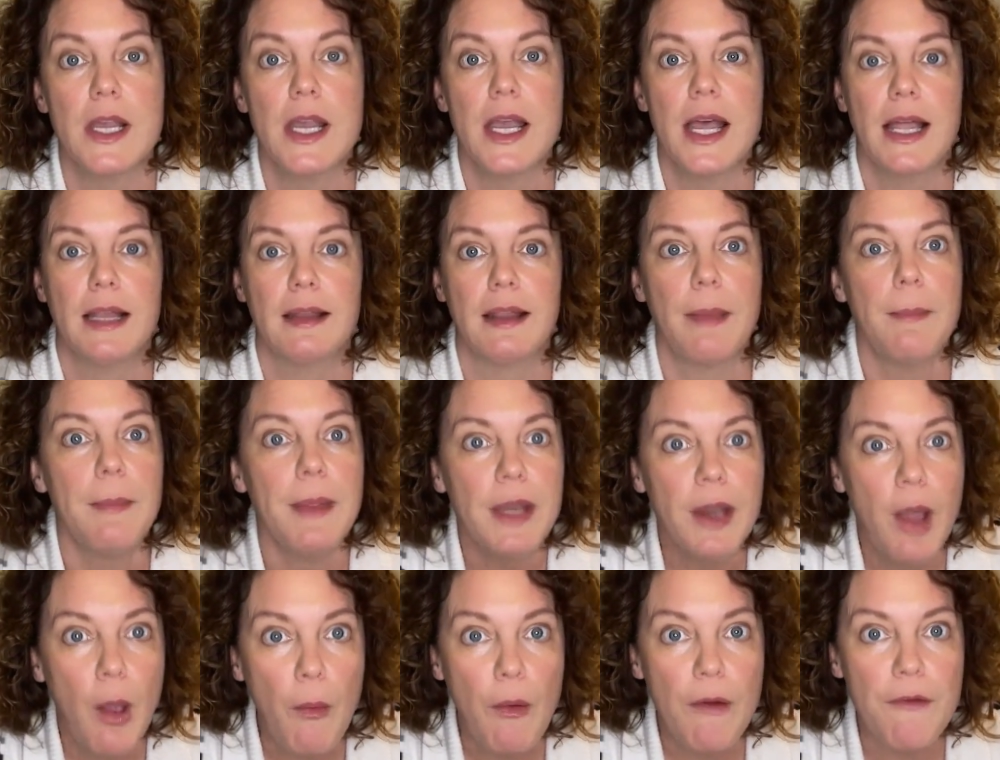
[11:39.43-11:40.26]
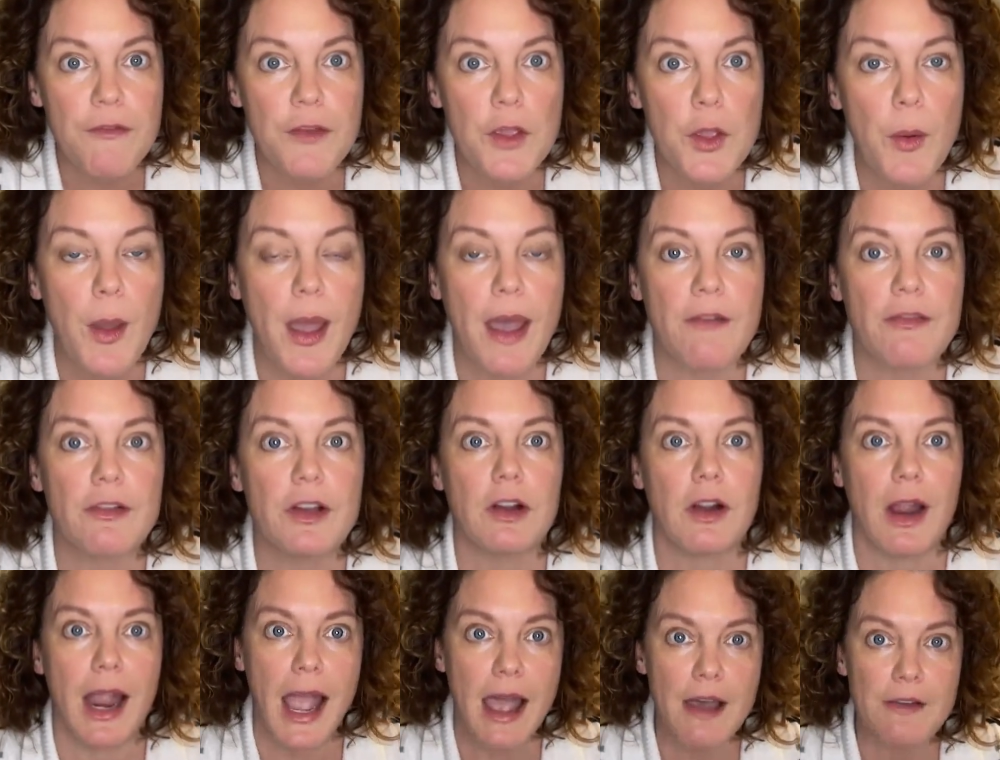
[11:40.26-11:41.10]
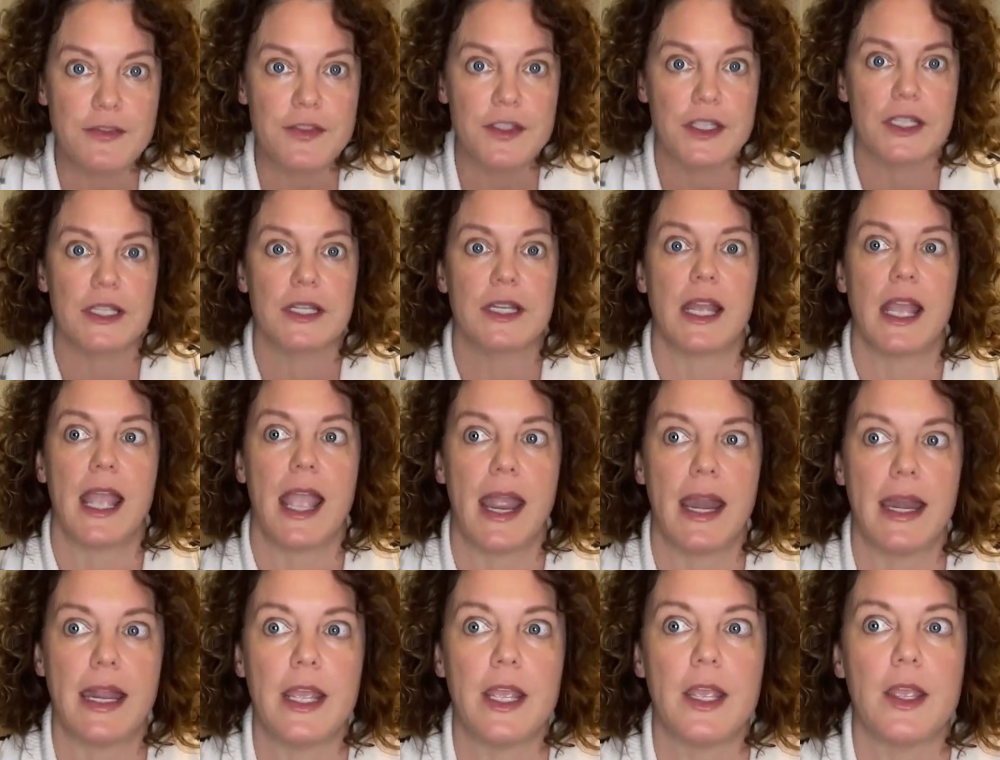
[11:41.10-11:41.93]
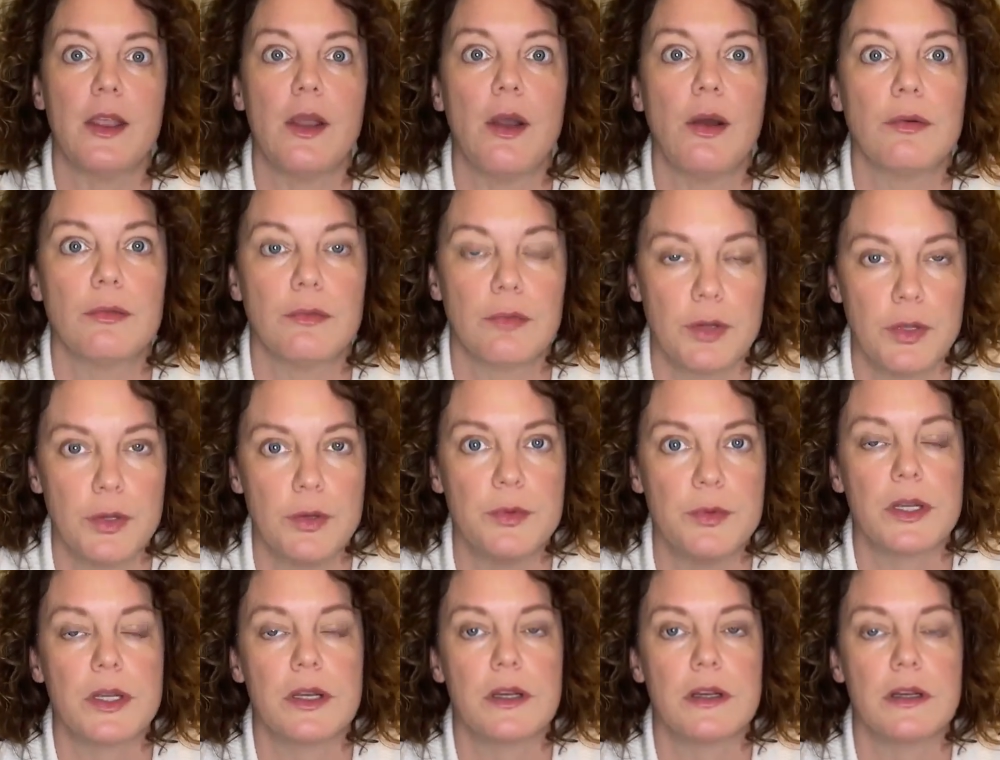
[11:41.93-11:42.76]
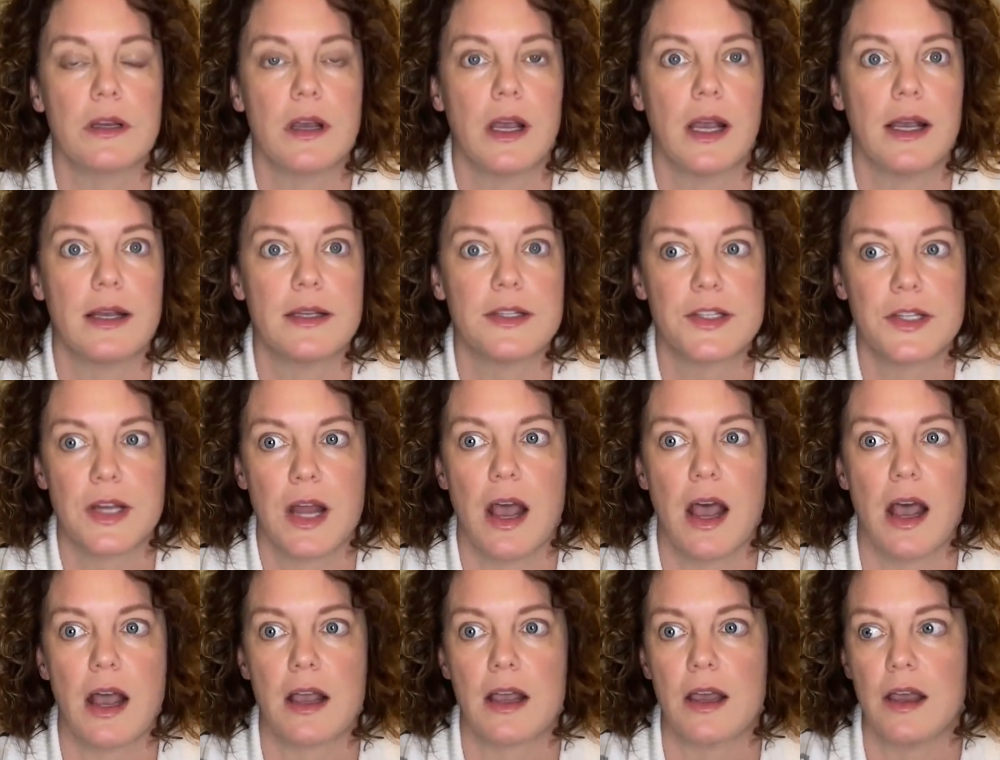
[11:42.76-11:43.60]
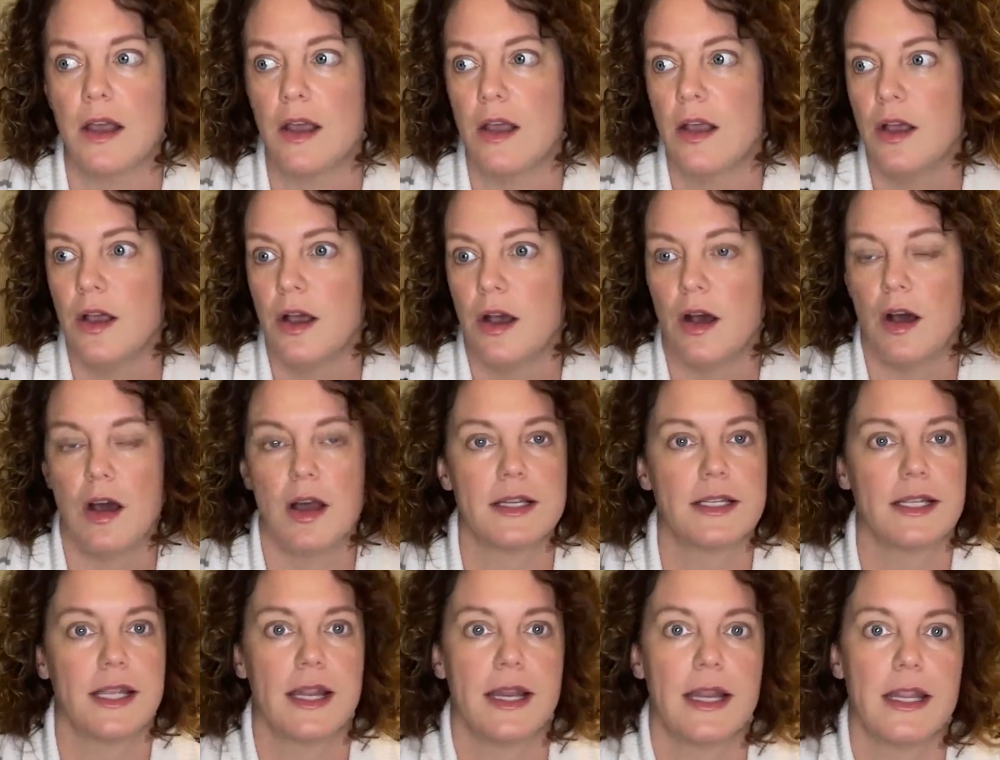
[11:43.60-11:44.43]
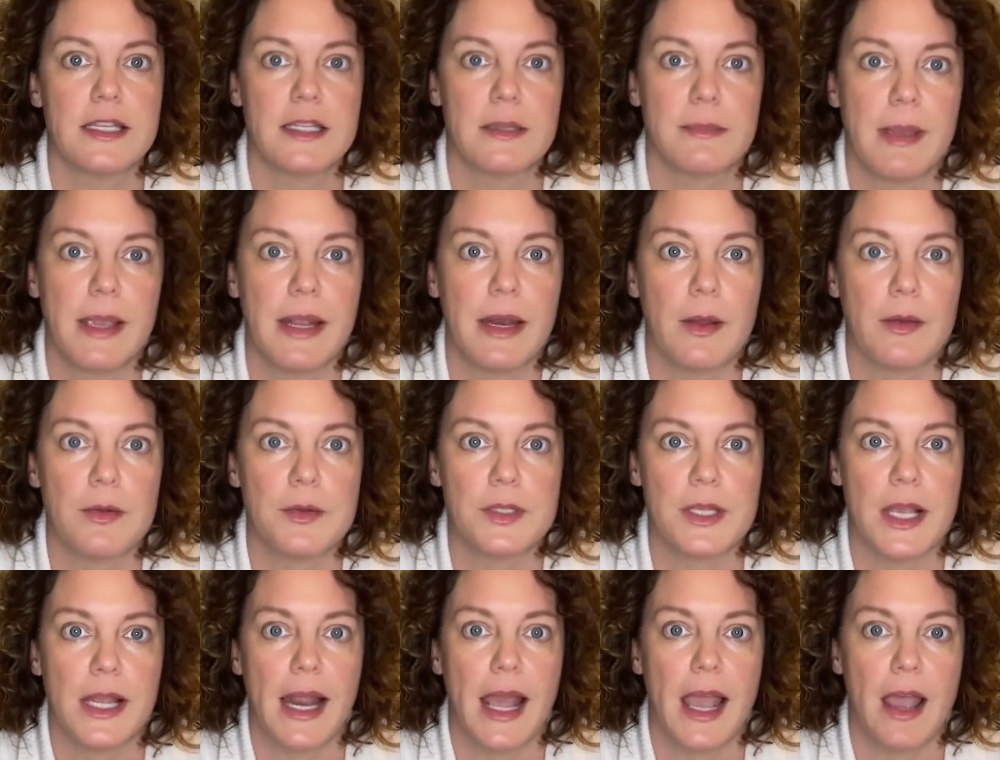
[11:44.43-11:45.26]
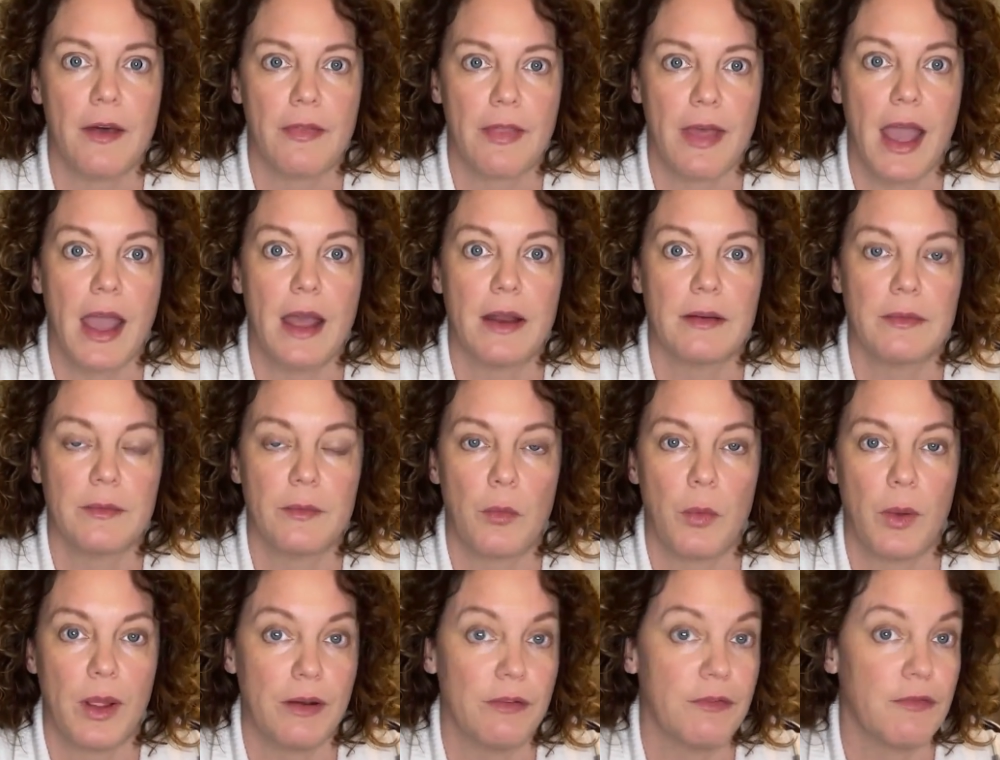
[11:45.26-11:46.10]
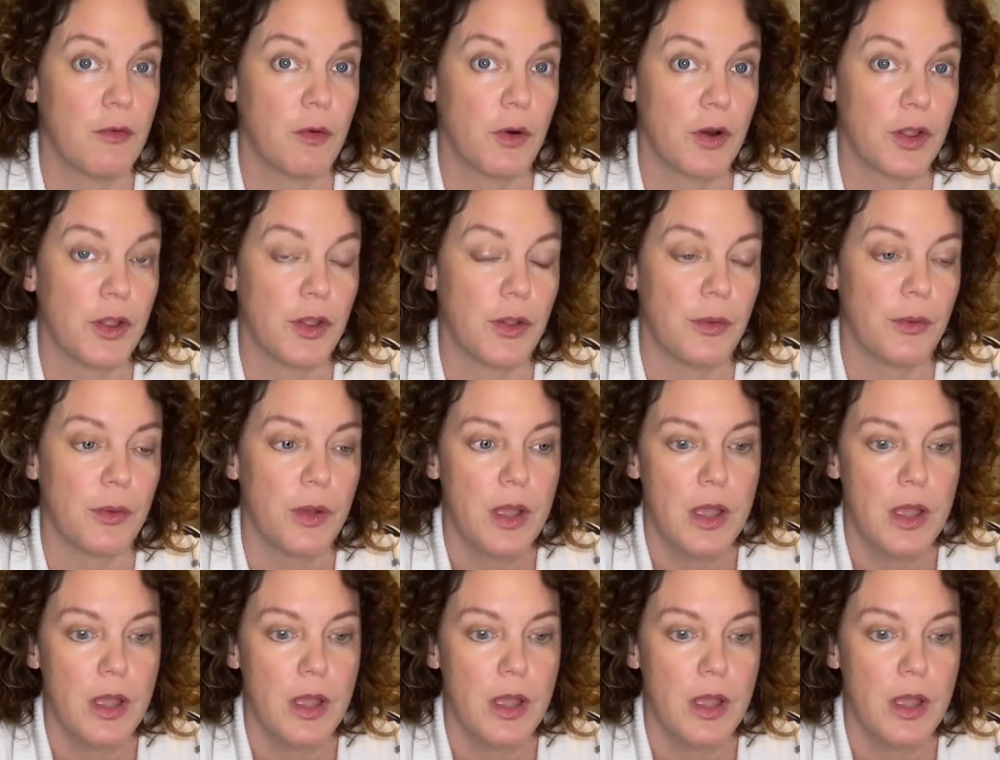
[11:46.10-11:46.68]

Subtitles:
Let me know if you have grafted any root stock onto any tomatoes and how that went for you.